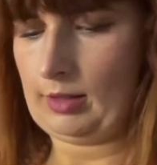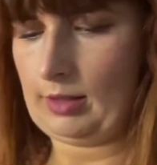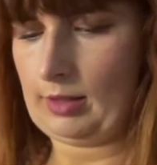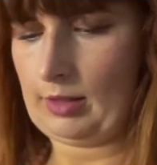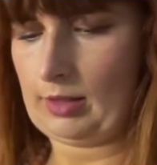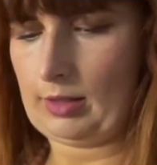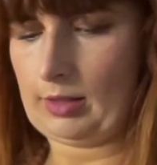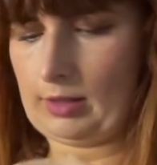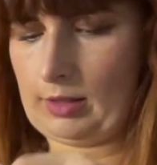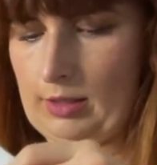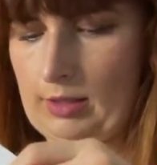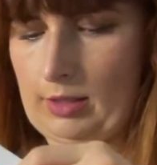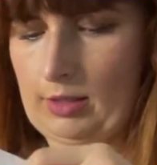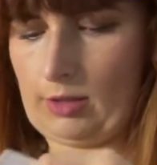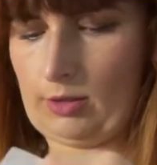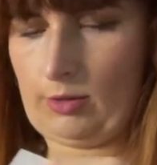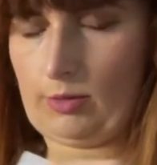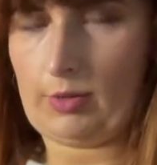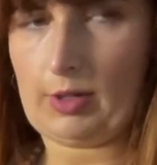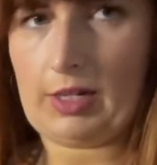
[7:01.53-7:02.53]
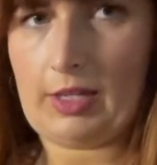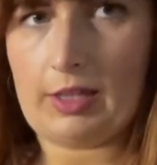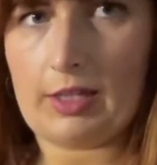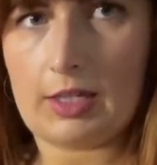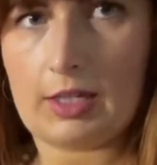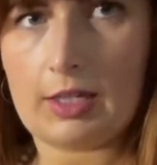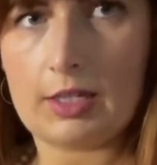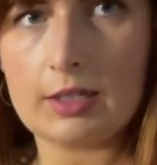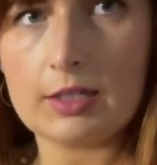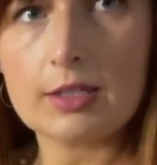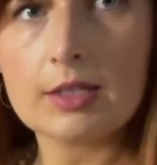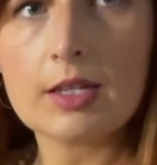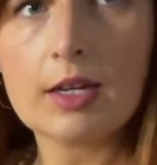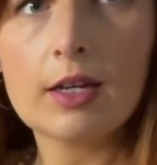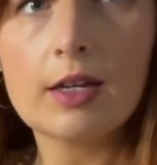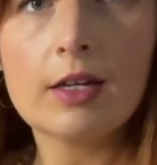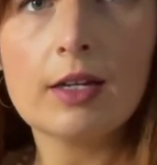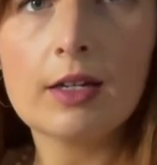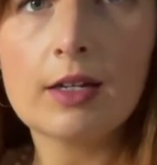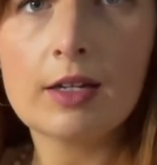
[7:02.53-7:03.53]
I need to do one of these.
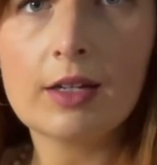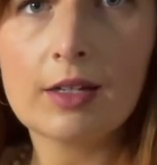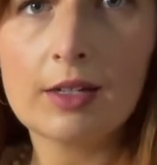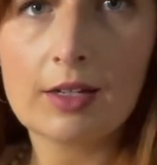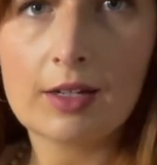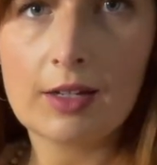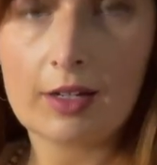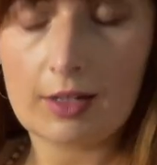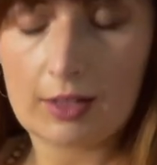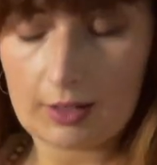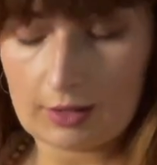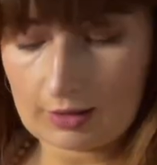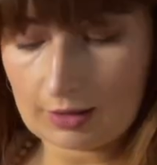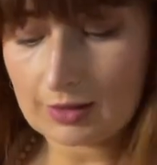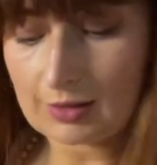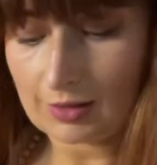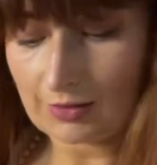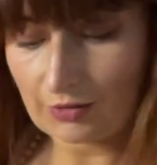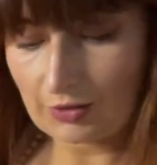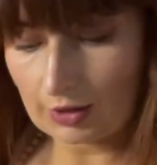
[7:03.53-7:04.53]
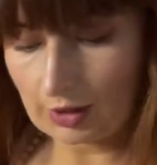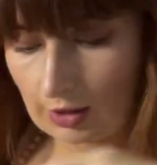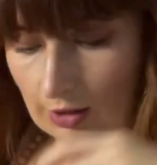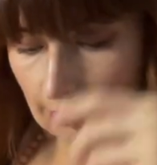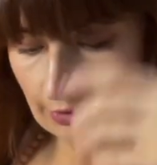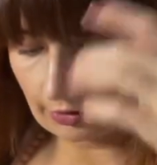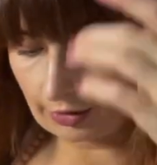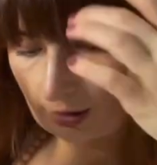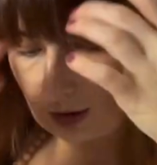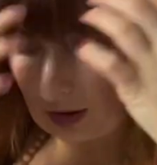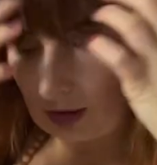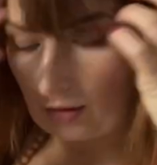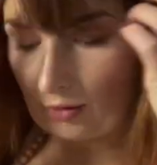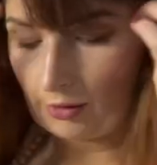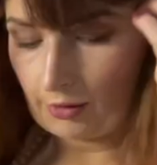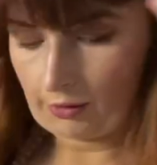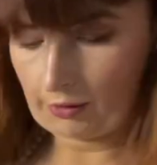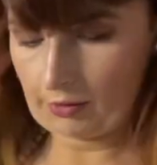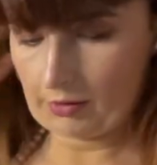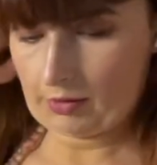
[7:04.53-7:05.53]
Because if you know, you
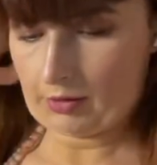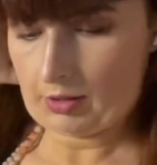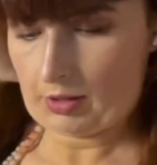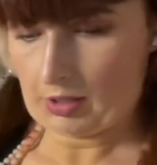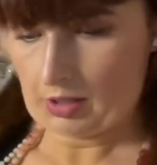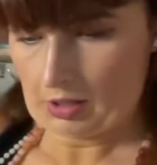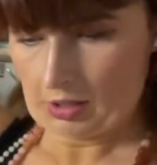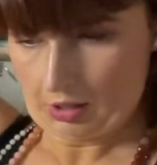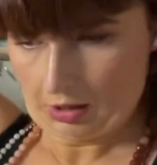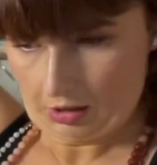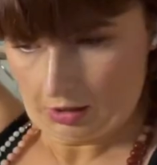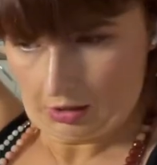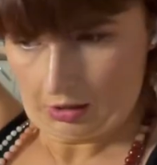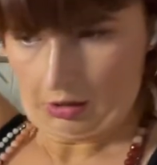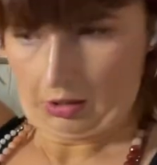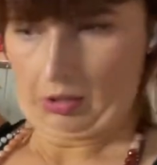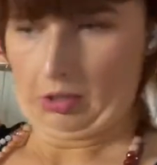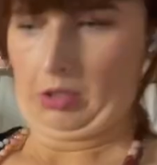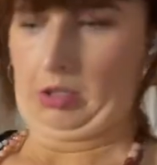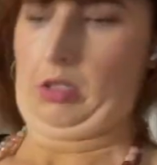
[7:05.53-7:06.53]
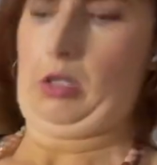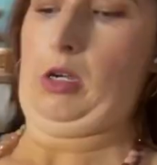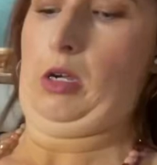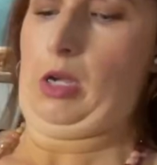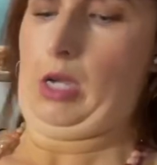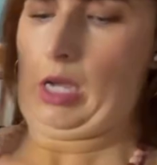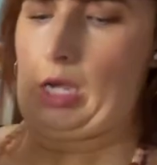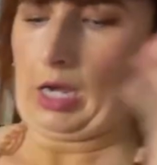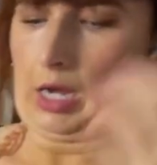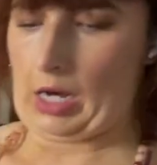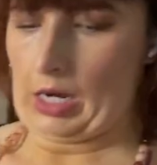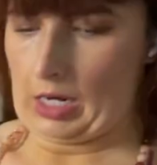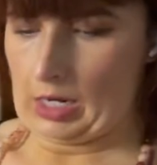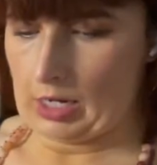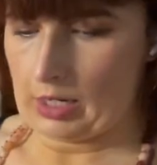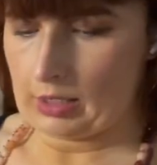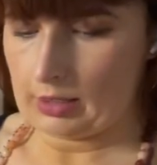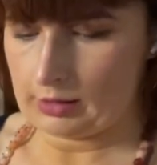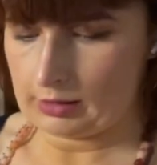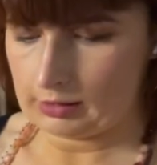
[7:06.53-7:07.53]
know. Okay.
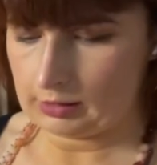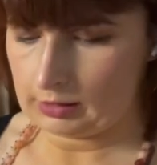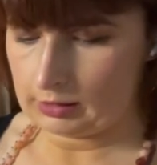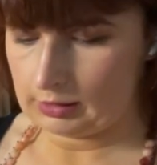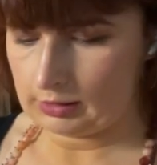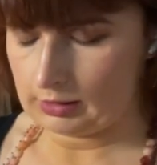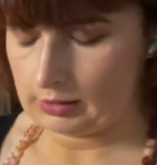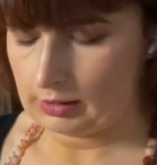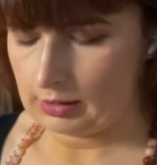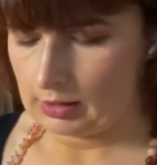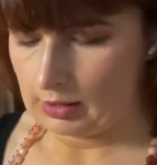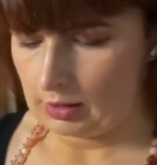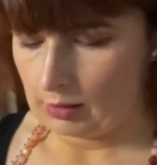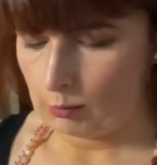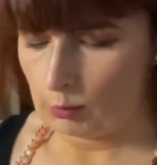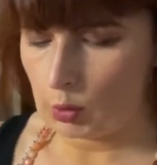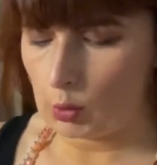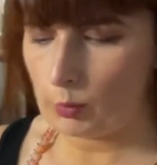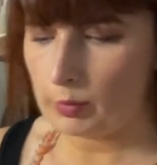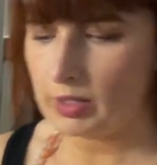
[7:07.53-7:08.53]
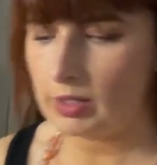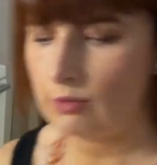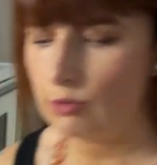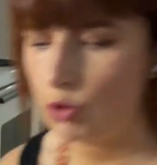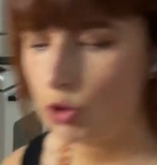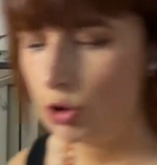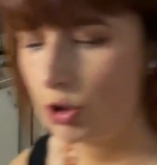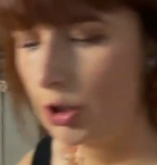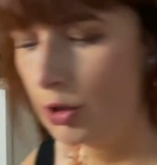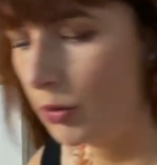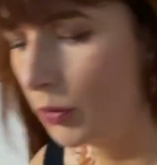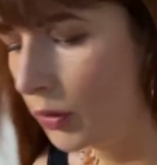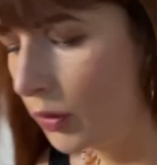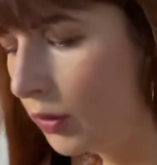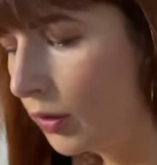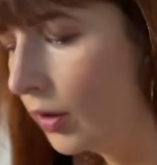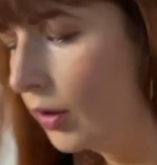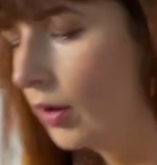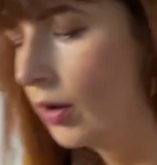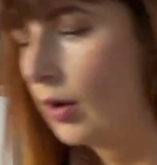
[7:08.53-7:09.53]
Moment of truth.
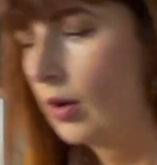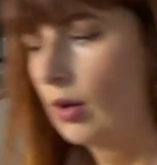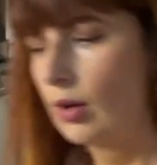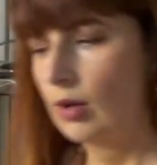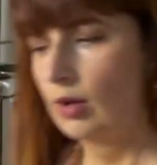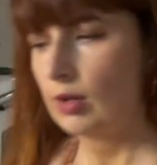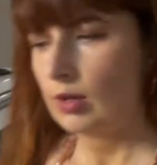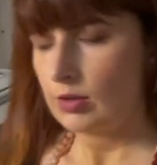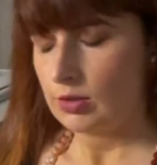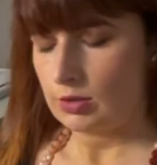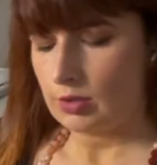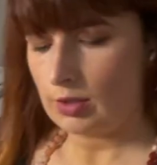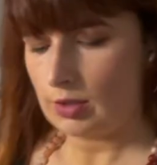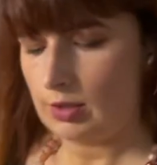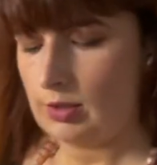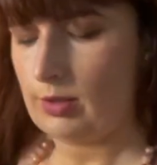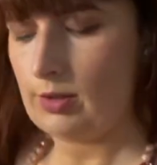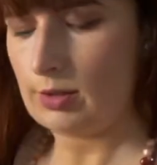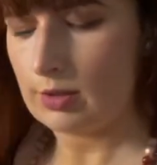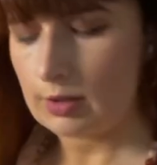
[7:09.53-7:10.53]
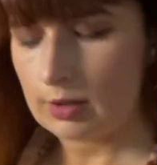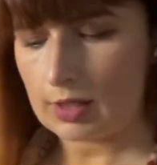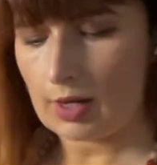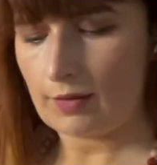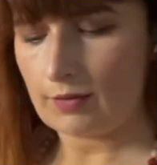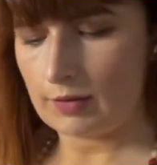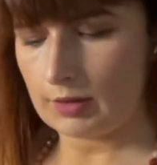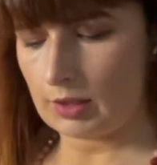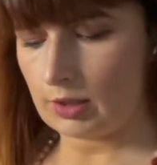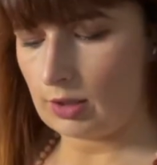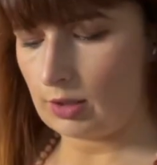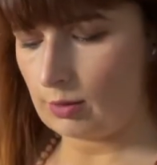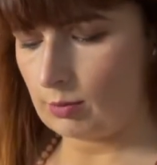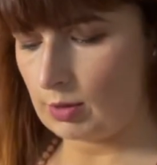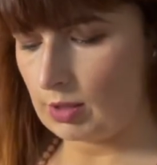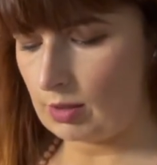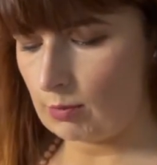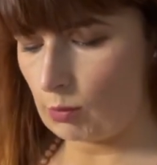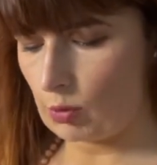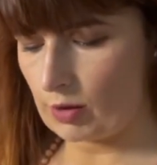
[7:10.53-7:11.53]
So this is definitely going to
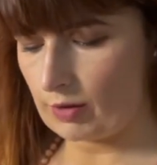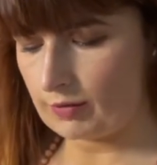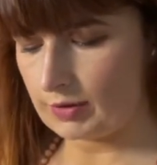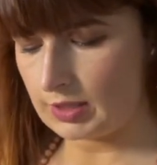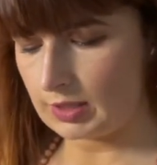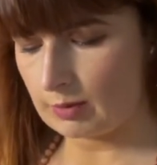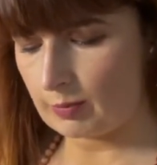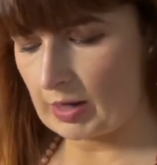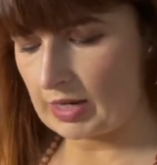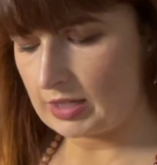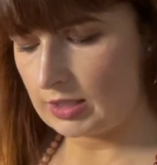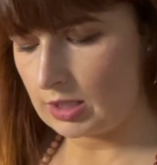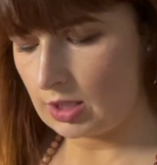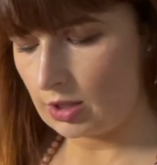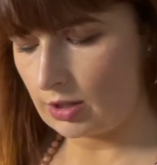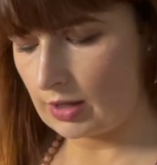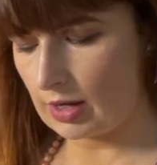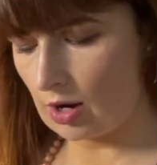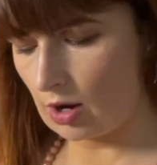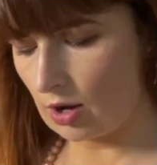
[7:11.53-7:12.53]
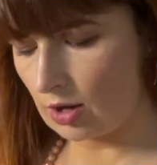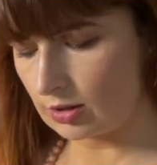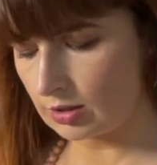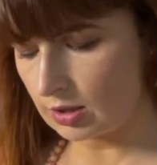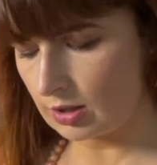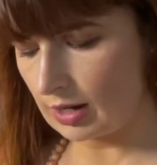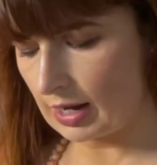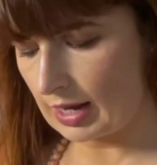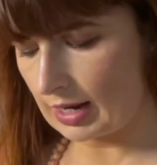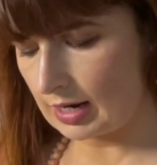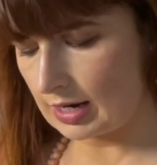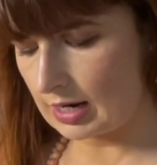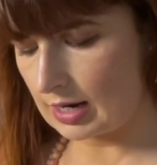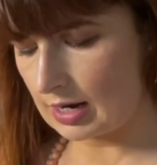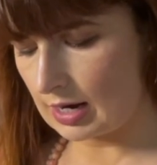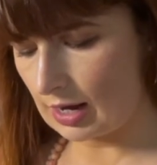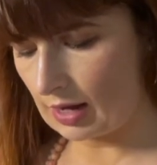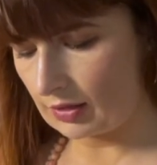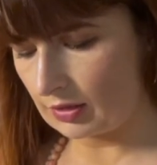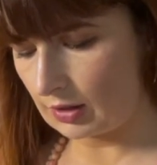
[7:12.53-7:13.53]
be more of a spicier. They also had
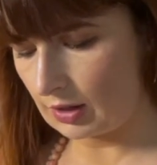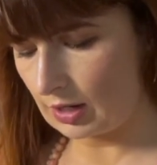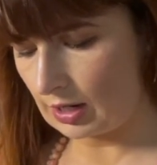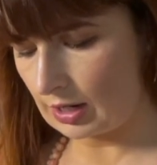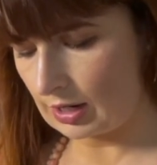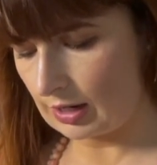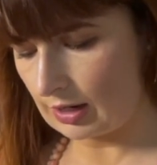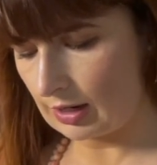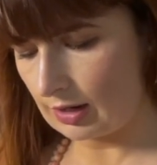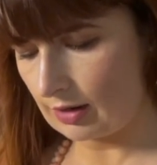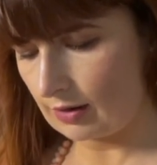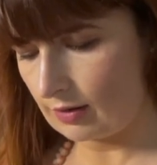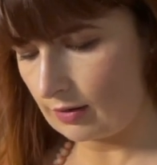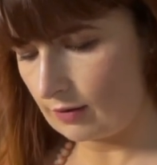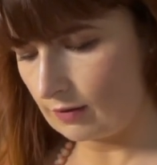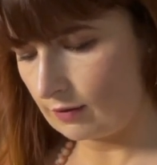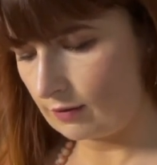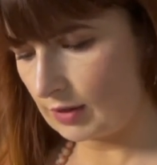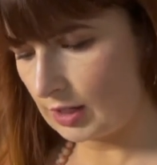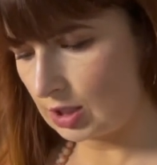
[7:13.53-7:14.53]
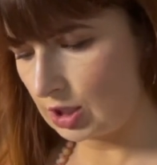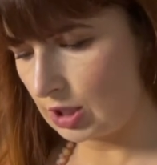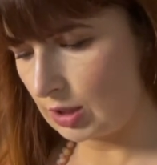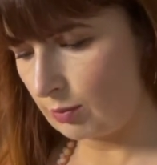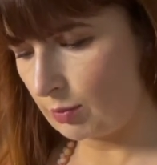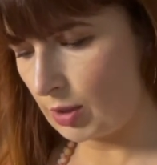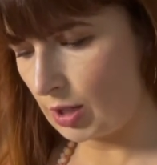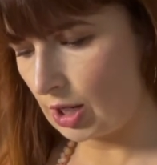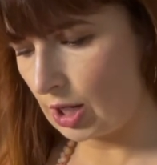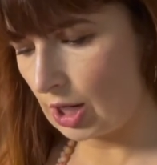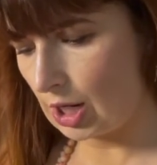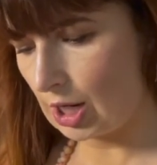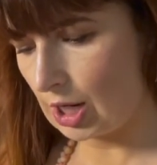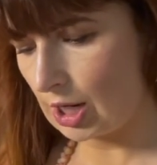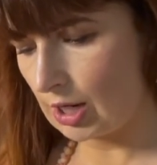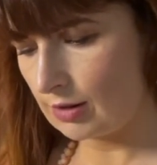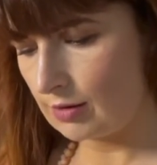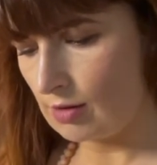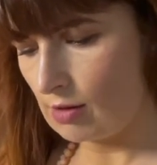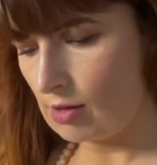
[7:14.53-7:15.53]
another veggie burger.